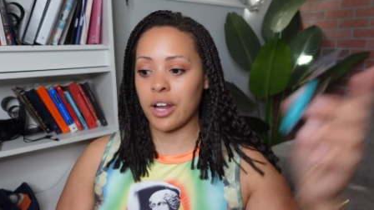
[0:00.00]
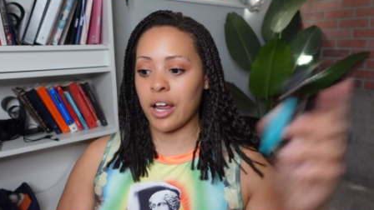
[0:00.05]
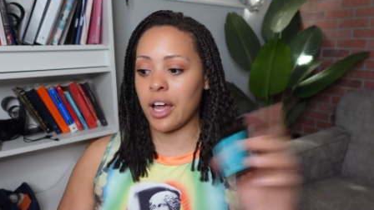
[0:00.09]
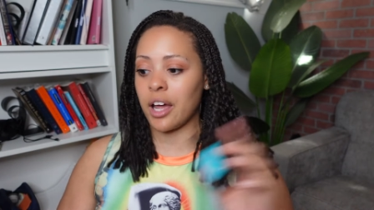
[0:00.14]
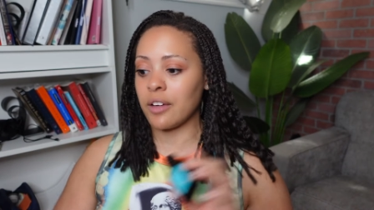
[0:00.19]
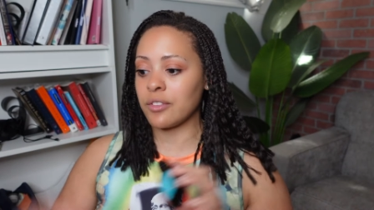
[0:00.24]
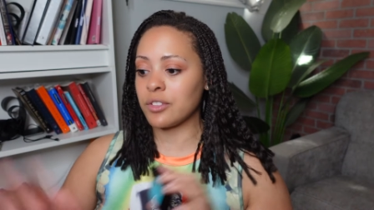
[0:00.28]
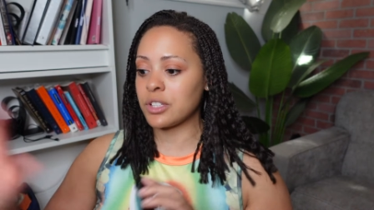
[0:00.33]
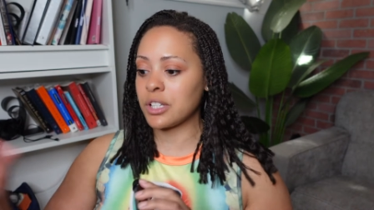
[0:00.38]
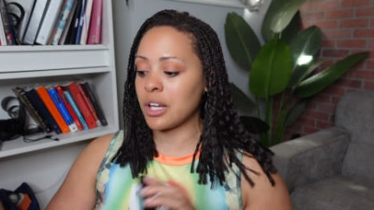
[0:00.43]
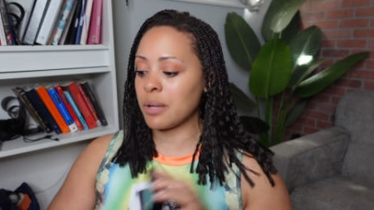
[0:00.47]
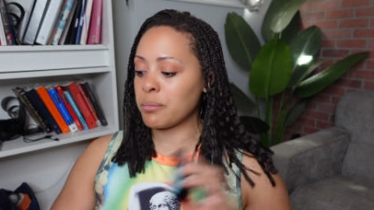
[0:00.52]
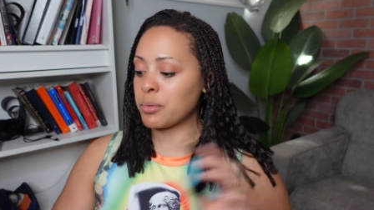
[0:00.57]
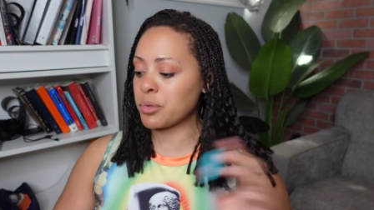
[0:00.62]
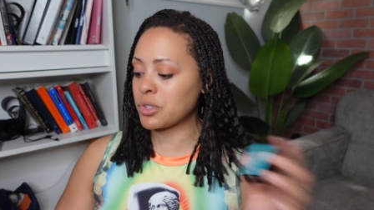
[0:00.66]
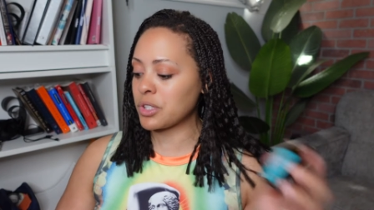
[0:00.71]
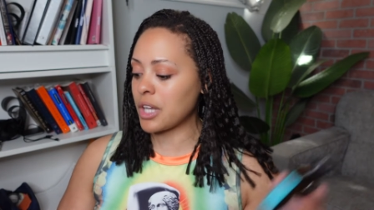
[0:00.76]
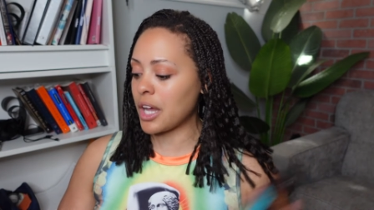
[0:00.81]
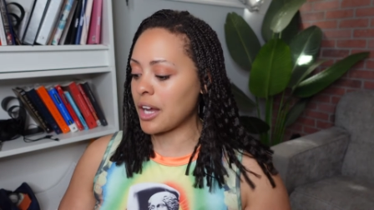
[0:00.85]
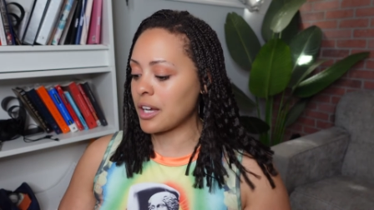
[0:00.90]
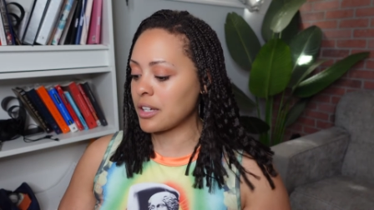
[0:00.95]
I have sample
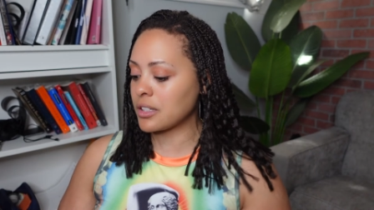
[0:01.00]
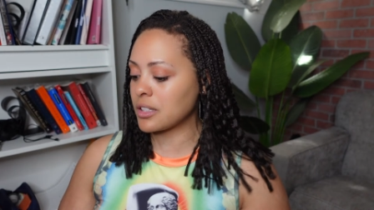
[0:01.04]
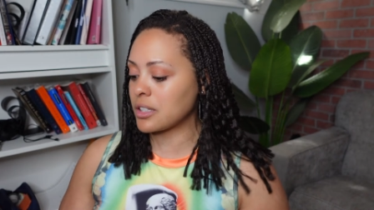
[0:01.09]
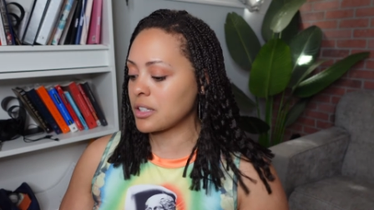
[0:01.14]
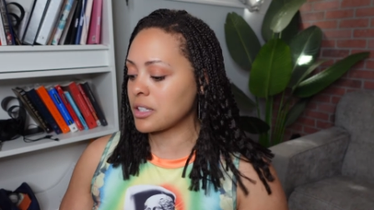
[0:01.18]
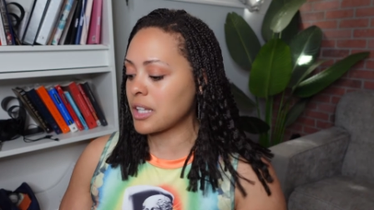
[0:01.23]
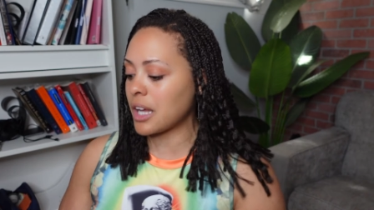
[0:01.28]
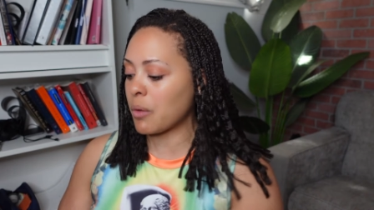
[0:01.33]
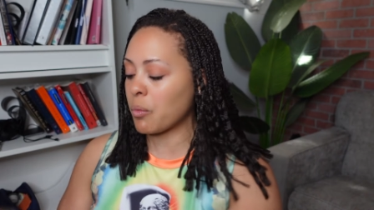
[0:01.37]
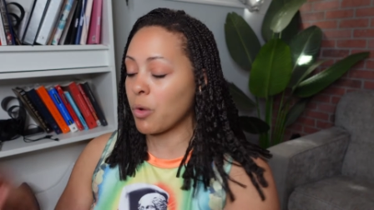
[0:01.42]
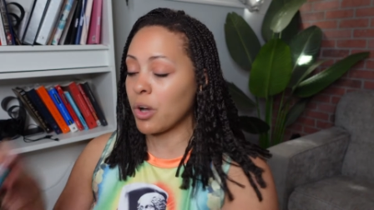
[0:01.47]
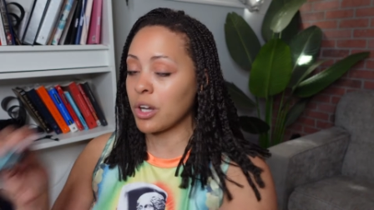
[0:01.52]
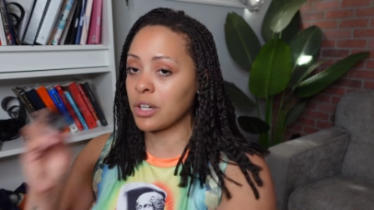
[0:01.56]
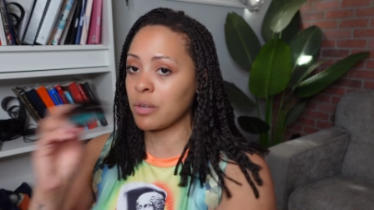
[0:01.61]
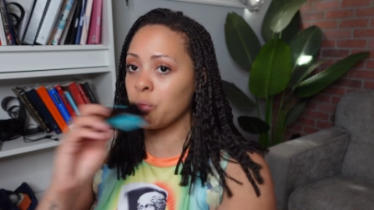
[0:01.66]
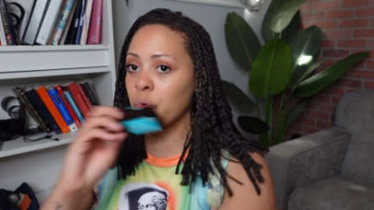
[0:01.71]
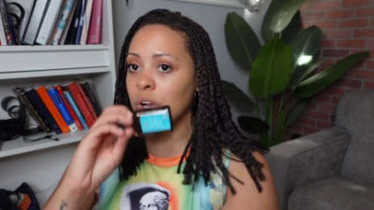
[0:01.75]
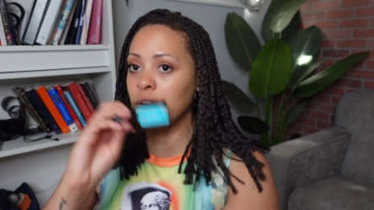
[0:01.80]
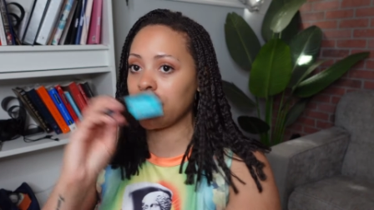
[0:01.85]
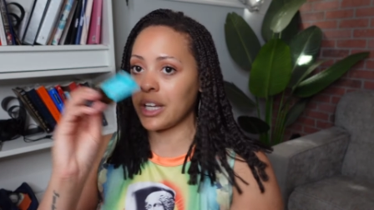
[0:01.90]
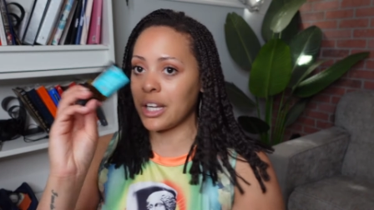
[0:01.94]
sizes. I want to
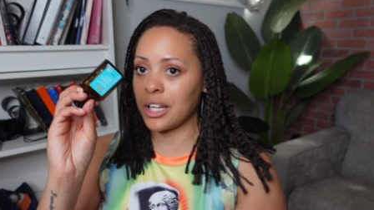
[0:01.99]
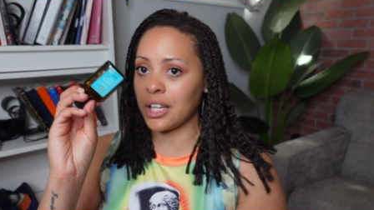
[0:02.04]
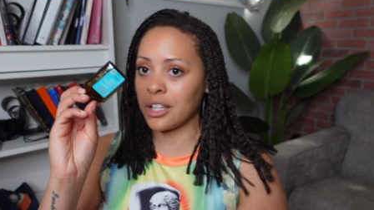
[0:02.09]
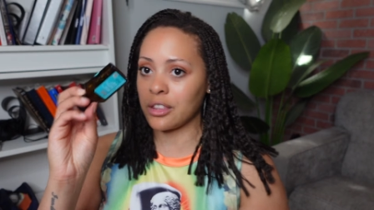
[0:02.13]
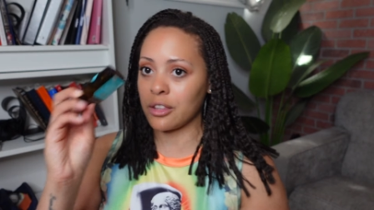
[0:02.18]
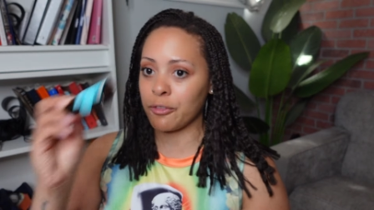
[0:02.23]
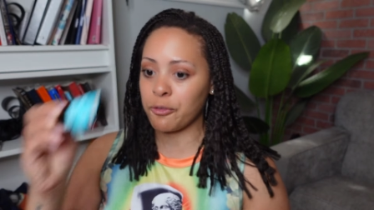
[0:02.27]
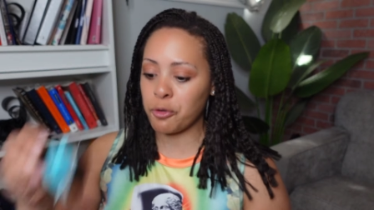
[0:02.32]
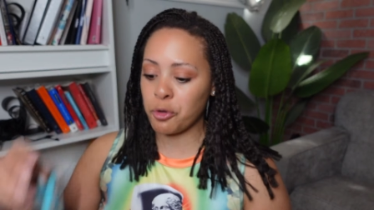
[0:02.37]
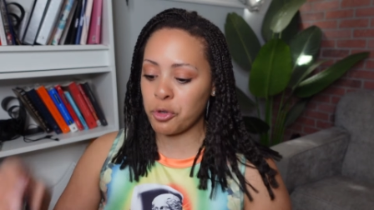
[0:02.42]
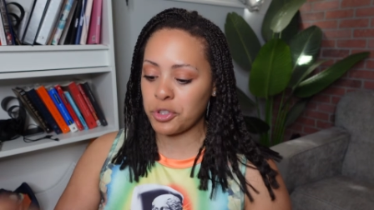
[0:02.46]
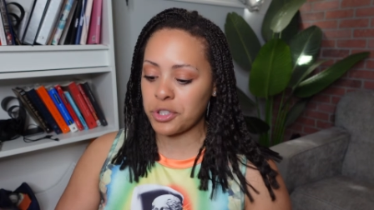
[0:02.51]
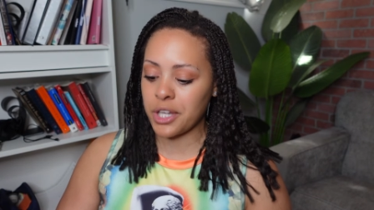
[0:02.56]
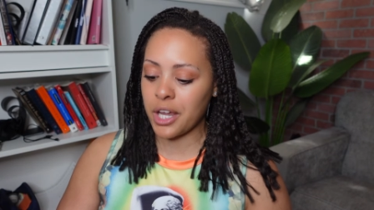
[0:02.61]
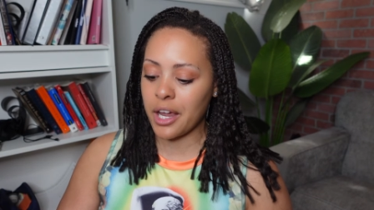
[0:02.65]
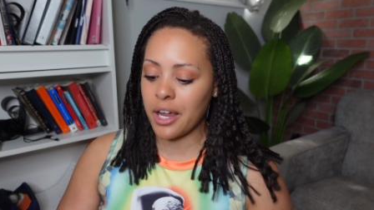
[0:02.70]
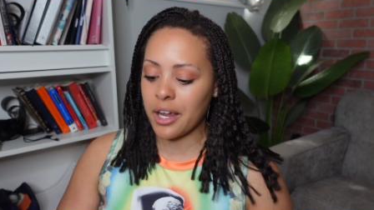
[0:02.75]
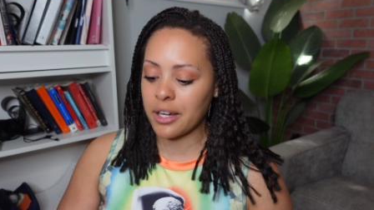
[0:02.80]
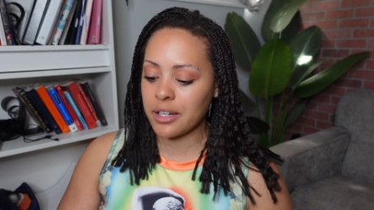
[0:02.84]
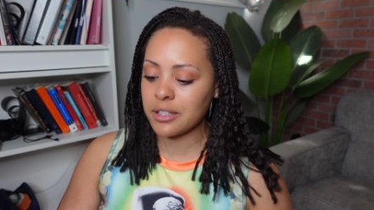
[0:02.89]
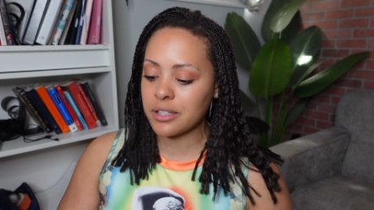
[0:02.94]
one day get the full
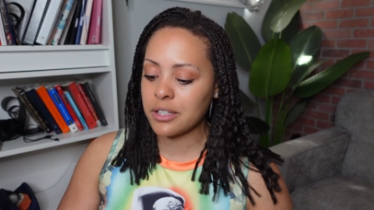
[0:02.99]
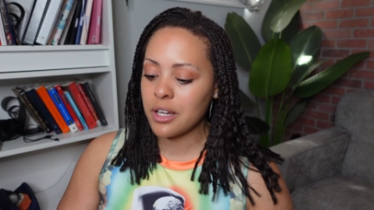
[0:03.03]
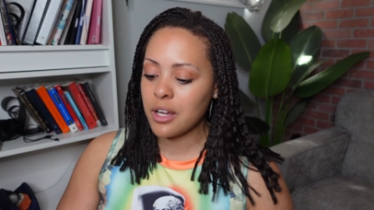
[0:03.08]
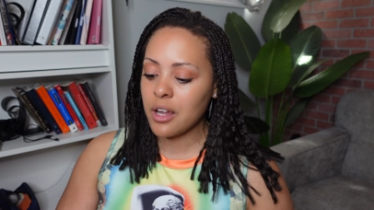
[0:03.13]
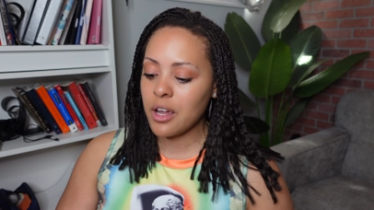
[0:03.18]
size.